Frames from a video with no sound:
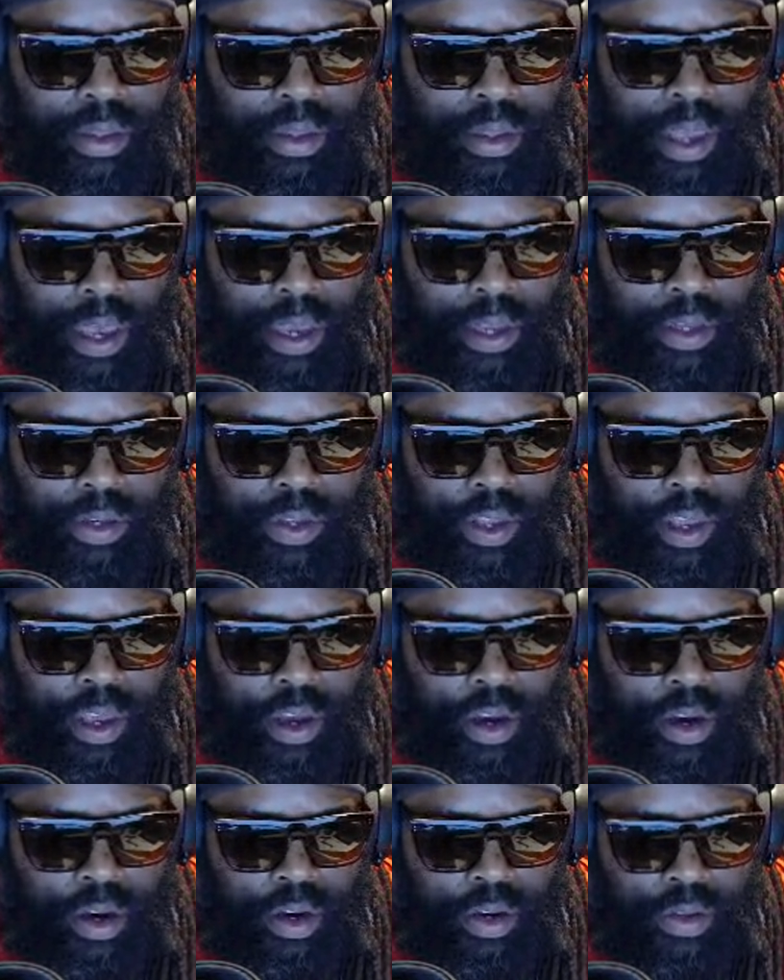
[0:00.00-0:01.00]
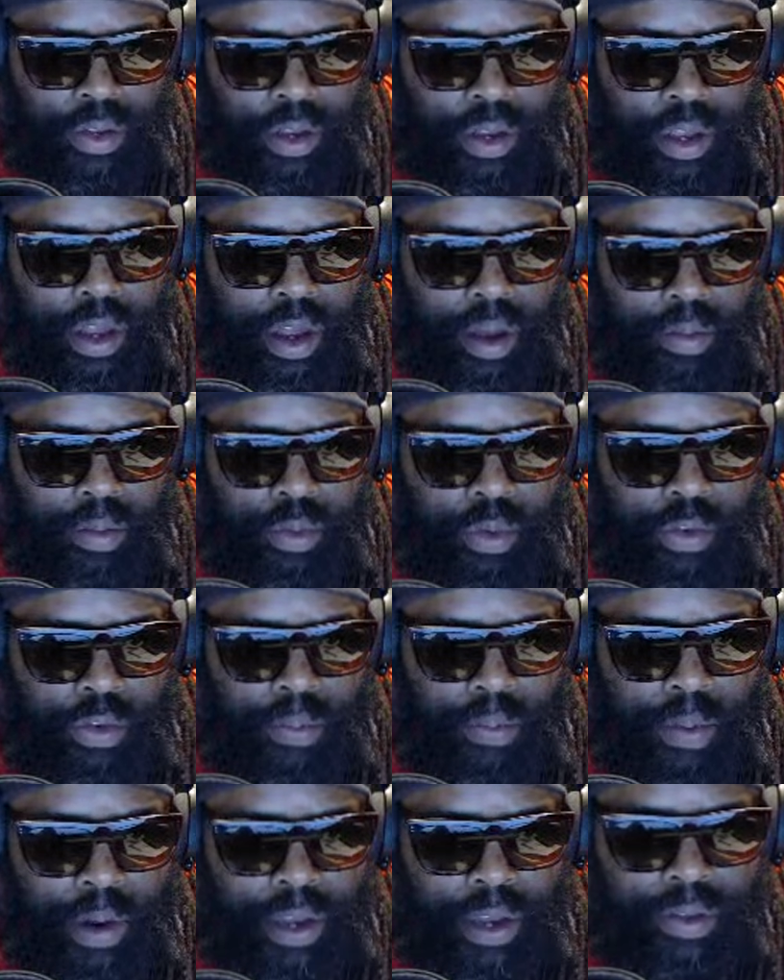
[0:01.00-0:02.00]
takes years and comes with a
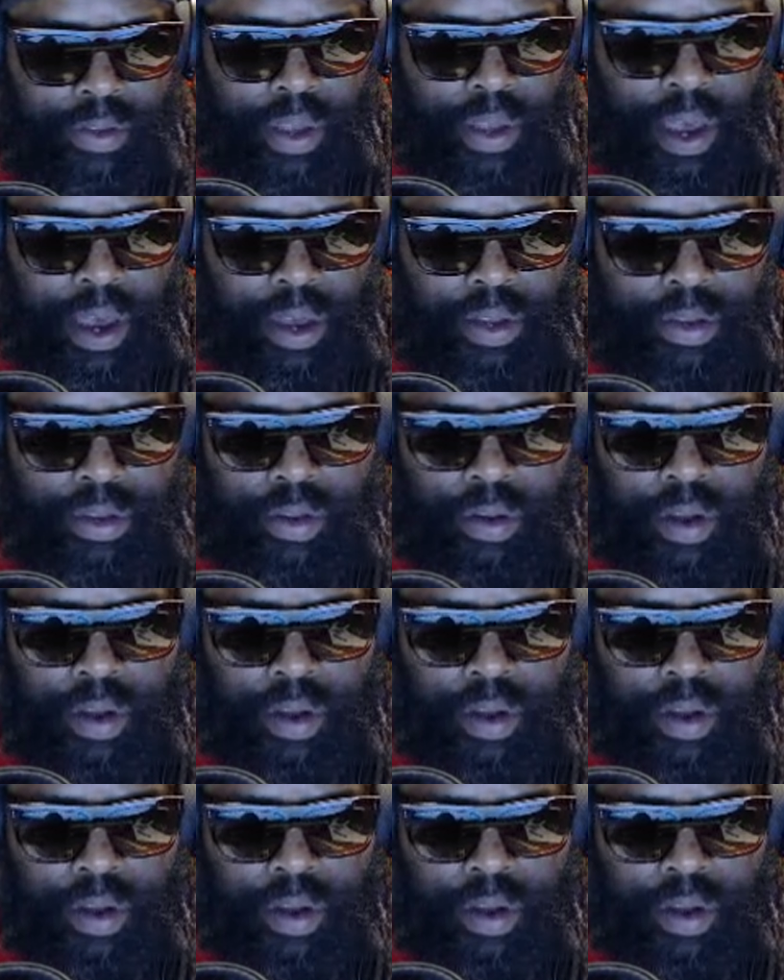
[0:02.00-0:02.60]
price tag of